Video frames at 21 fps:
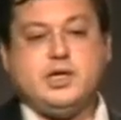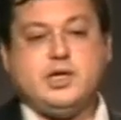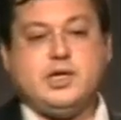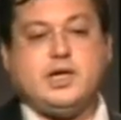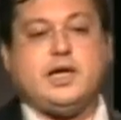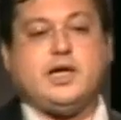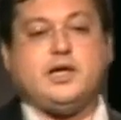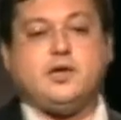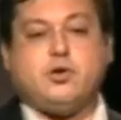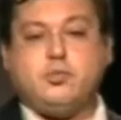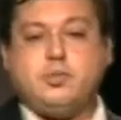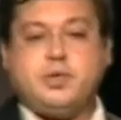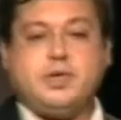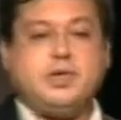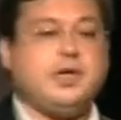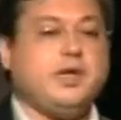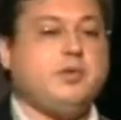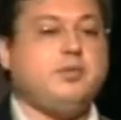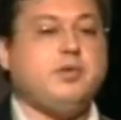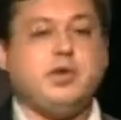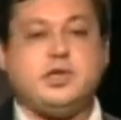like
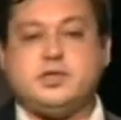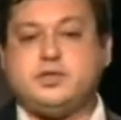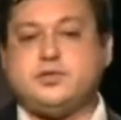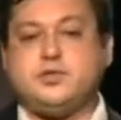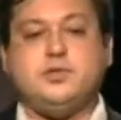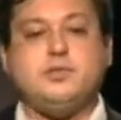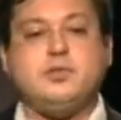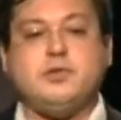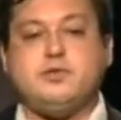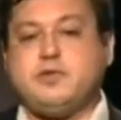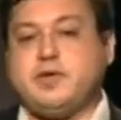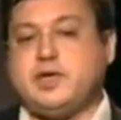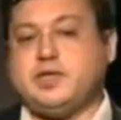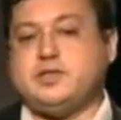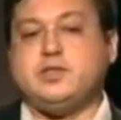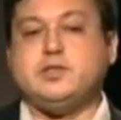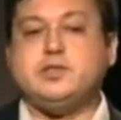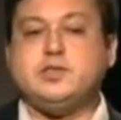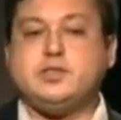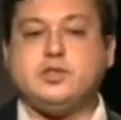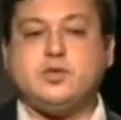OpenNebula,
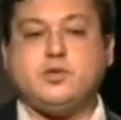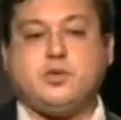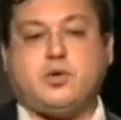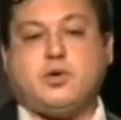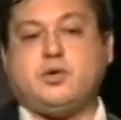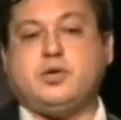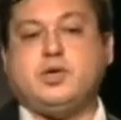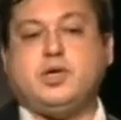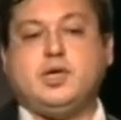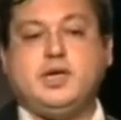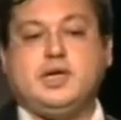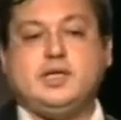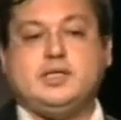ExtremeFS, and so on,